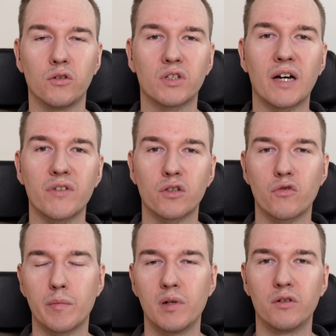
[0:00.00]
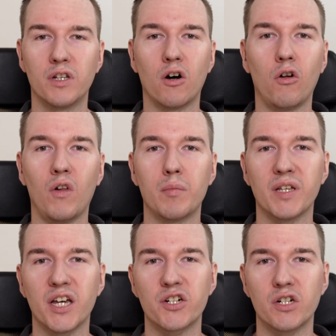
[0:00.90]
Not having to rebuild the whole
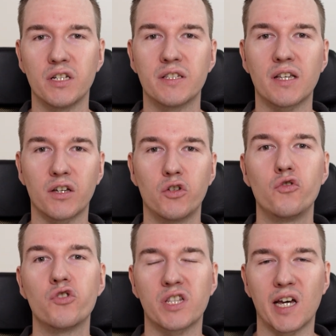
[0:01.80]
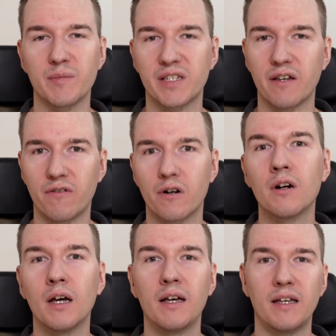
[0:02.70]
application is a huge time
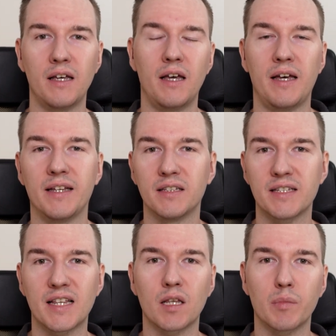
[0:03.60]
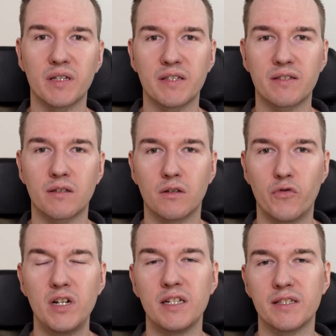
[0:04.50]
saver. And the setup is
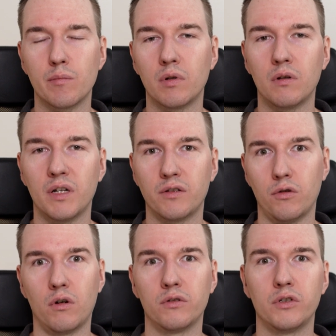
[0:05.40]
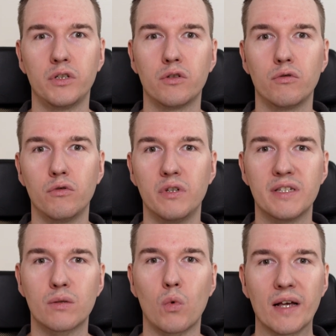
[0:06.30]
really simple and you only need to do
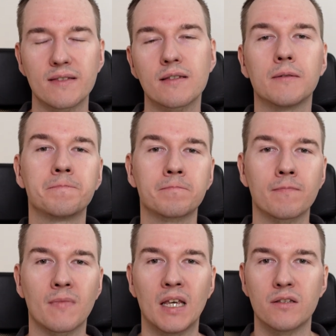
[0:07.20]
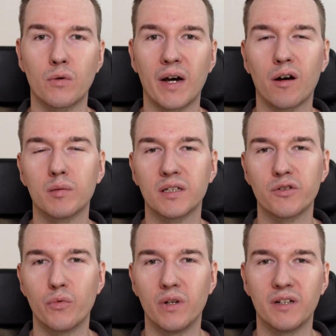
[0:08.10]
this once. So I hope
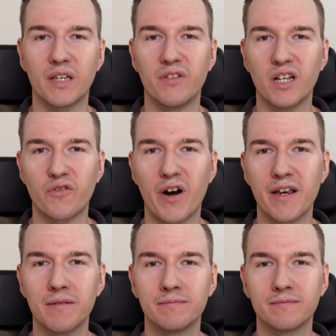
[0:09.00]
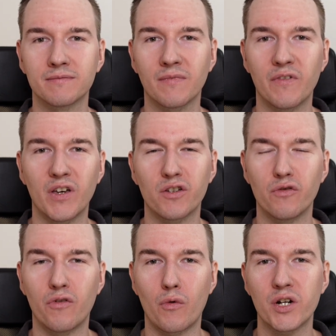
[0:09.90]
that you will give it a try. Thank
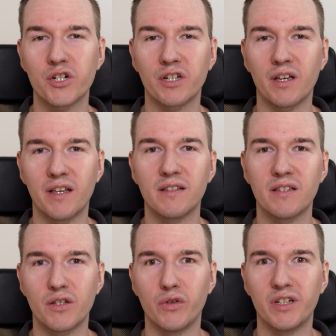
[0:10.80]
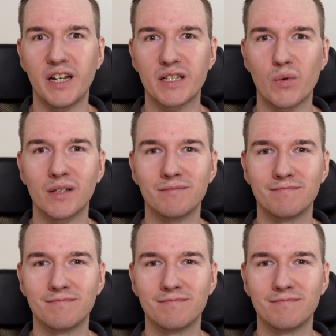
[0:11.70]
you for watching and see you in the next one.